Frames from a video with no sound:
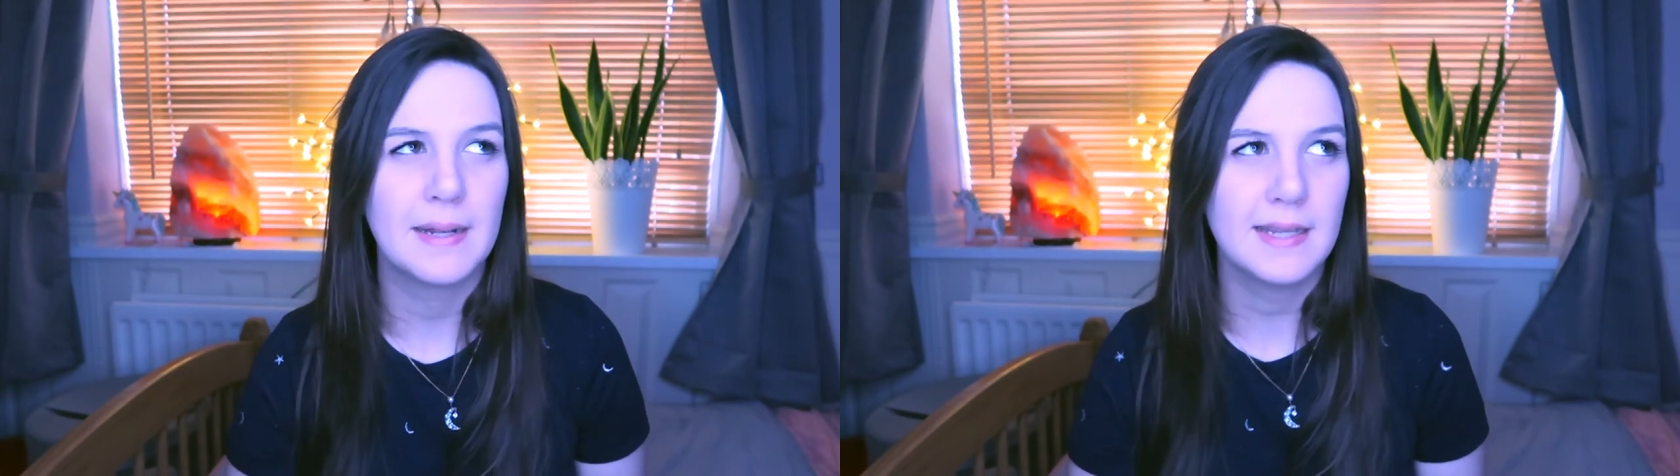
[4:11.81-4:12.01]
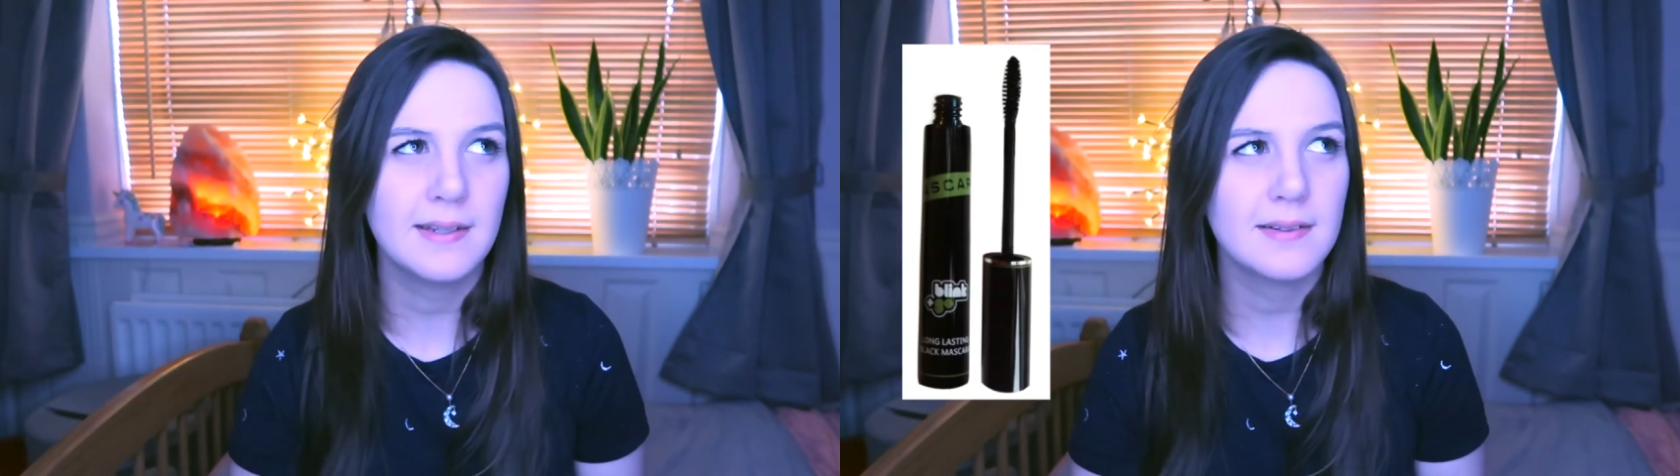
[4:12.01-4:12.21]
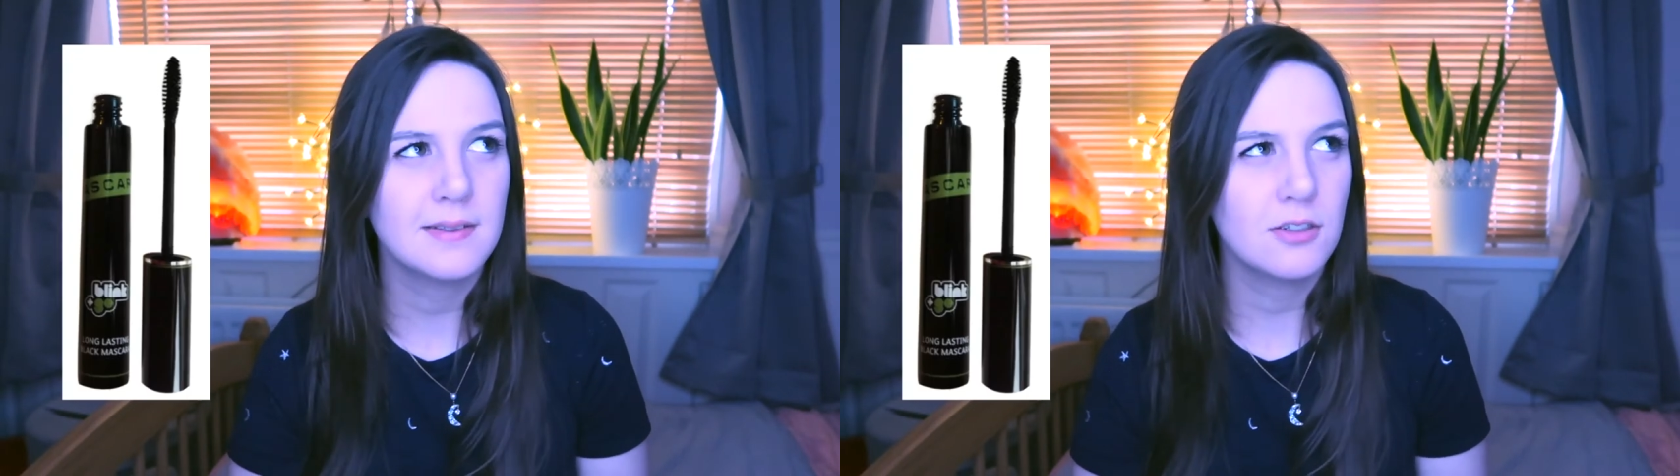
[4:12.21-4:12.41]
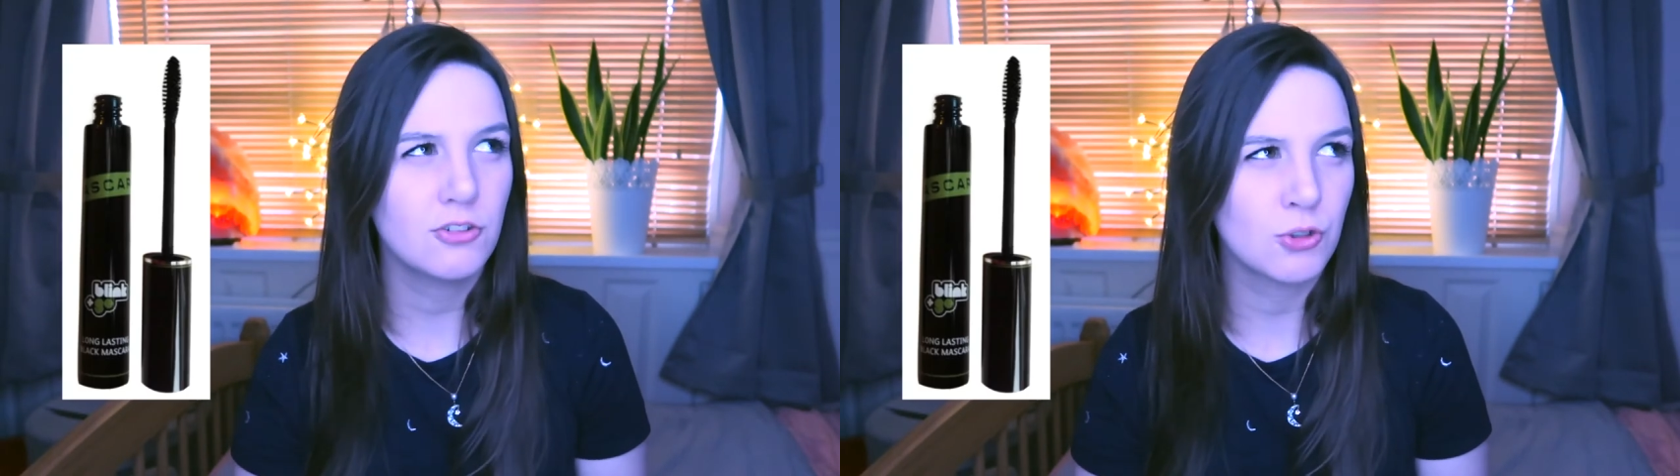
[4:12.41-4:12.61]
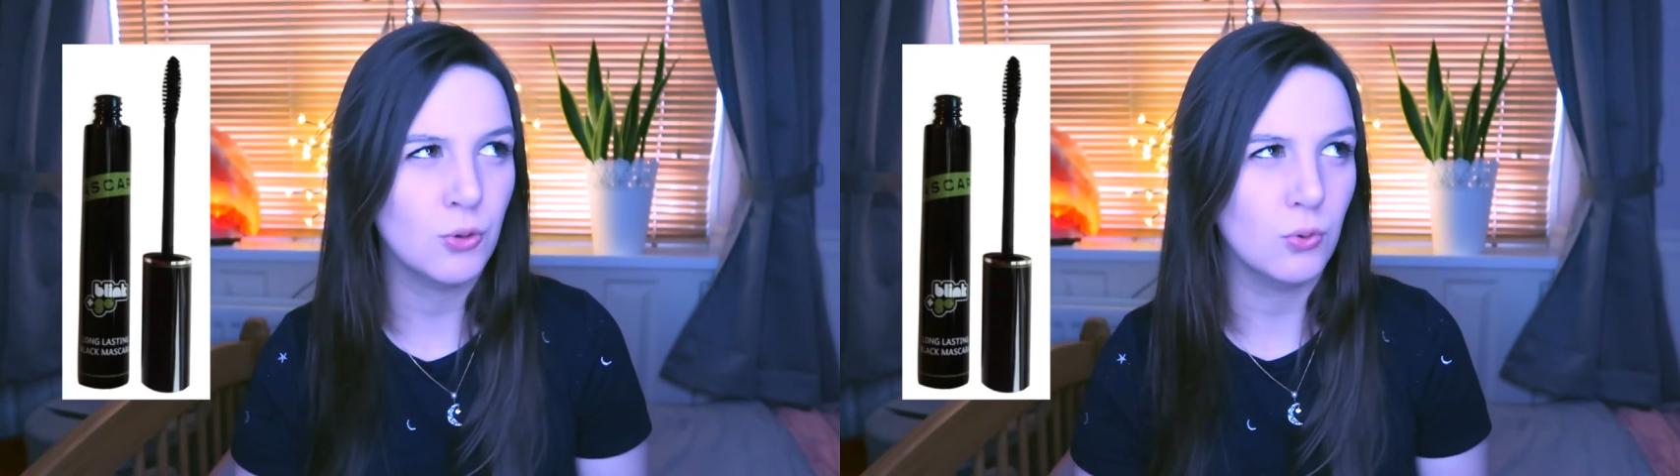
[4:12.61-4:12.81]
Blink
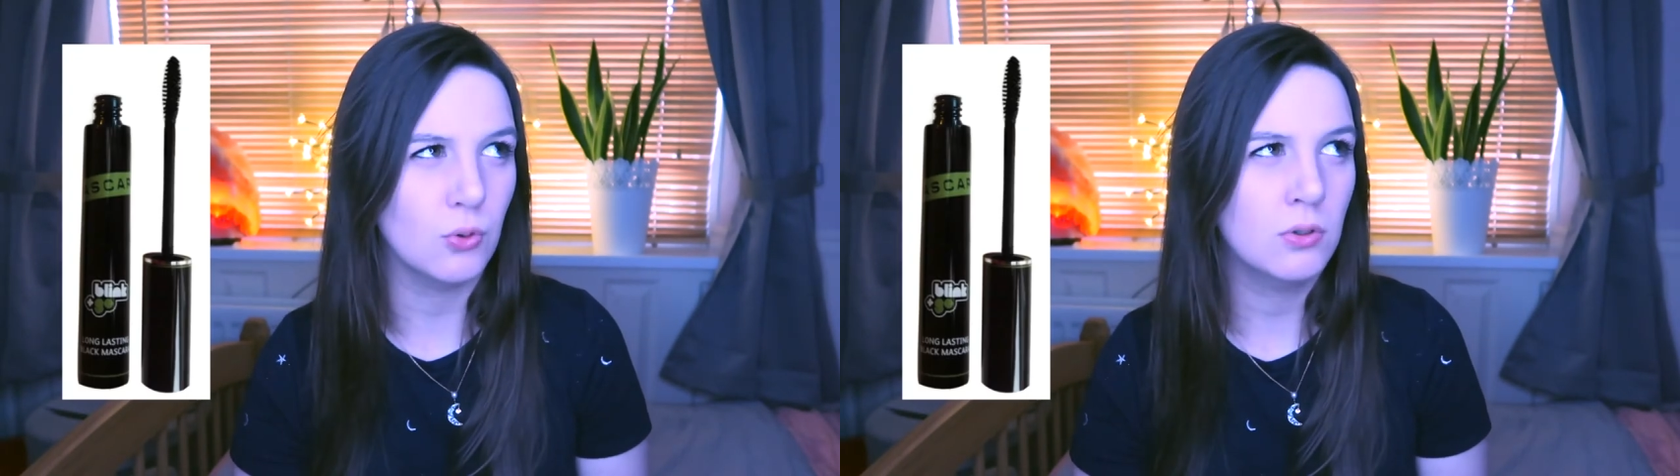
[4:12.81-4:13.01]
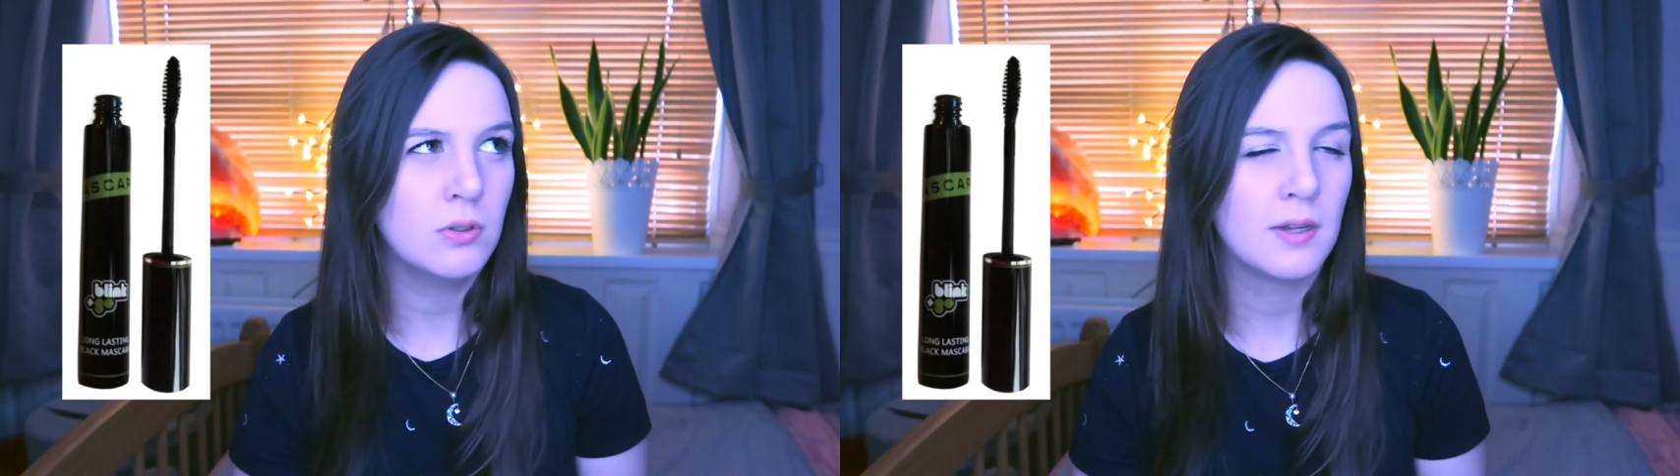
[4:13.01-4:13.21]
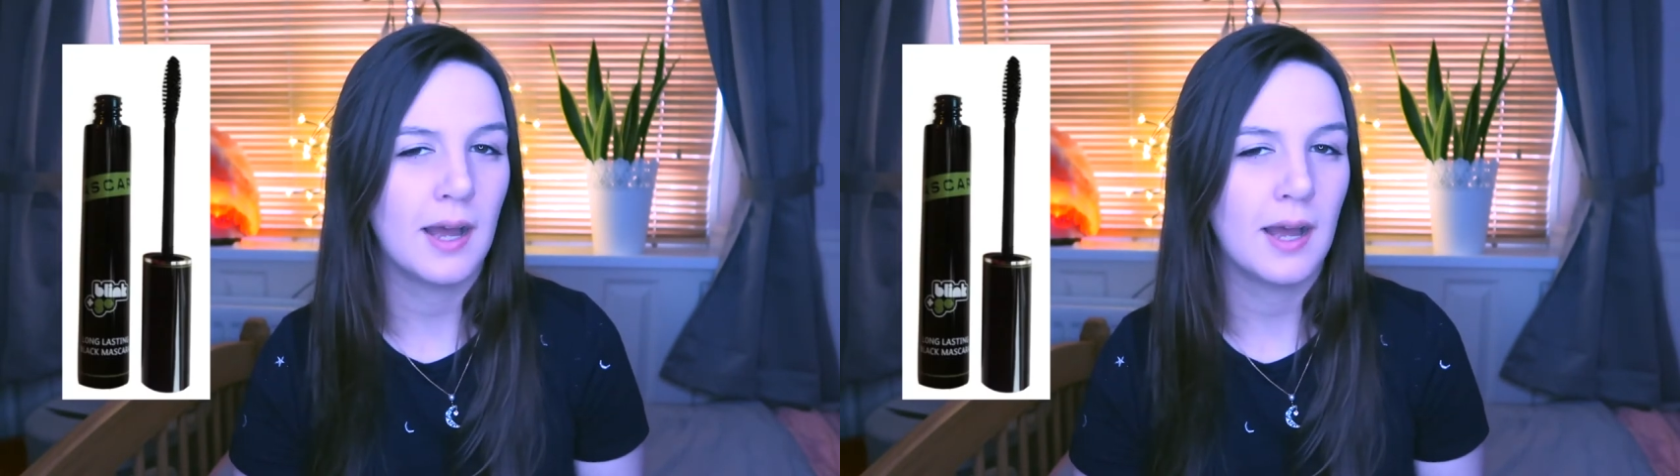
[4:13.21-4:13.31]
and Go.